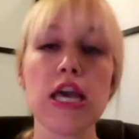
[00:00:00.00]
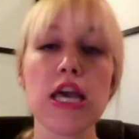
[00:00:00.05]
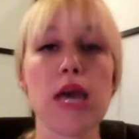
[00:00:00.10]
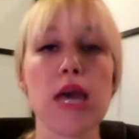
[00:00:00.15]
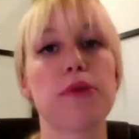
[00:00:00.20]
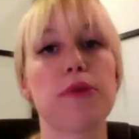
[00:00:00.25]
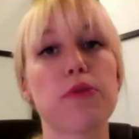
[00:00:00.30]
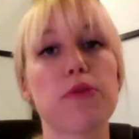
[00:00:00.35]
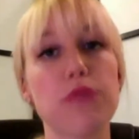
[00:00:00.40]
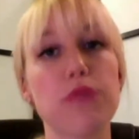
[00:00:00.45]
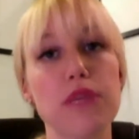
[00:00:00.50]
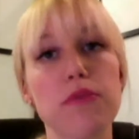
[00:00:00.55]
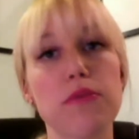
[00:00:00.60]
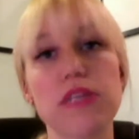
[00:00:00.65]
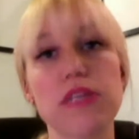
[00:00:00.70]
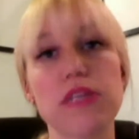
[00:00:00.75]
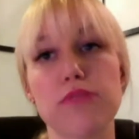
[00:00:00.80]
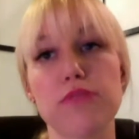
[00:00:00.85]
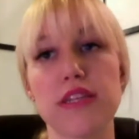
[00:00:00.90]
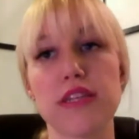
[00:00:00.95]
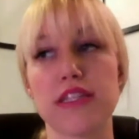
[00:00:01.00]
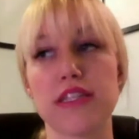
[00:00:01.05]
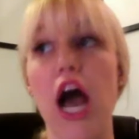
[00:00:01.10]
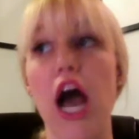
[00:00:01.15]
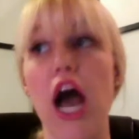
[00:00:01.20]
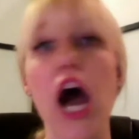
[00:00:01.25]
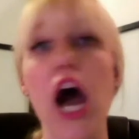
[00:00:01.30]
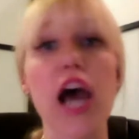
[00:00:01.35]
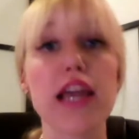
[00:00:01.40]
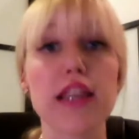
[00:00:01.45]
but it really wasn't pleasant.
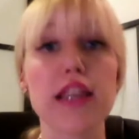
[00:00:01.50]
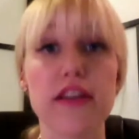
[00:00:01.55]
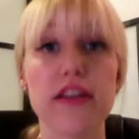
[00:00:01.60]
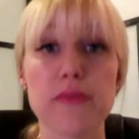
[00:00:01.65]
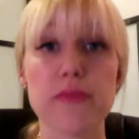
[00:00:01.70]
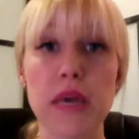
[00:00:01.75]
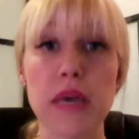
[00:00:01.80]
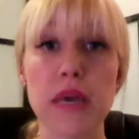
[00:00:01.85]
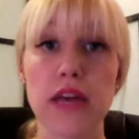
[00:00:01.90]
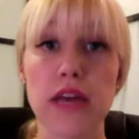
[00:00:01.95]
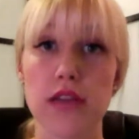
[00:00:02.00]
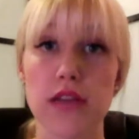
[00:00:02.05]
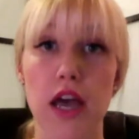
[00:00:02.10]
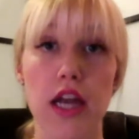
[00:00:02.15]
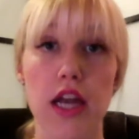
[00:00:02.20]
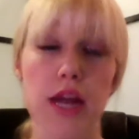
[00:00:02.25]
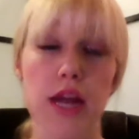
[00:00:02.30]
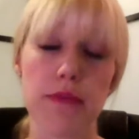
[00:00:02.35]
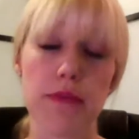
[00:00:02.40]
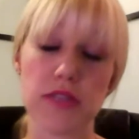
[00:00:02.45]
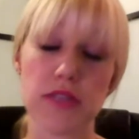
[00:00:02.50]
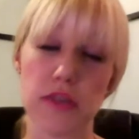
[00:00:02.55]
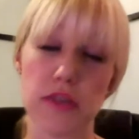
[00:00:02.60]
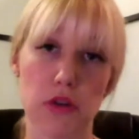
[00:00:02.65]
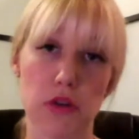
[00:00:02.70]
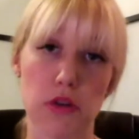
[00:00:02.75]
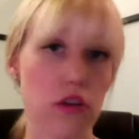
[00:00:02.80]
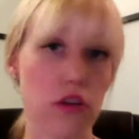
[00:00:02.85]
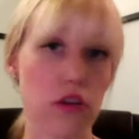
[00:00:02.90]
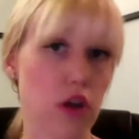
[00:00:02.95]
I love being outside. I'm a summer
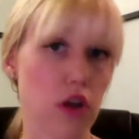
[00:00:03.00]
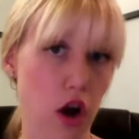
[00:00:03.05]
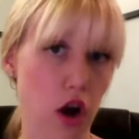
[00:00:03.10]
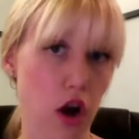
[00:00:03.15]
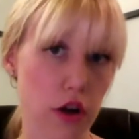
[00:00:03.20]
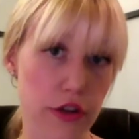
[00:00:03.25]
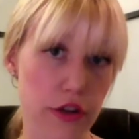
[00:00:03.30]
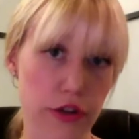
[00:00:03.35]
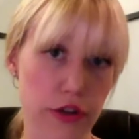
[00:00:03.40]
girl at heart.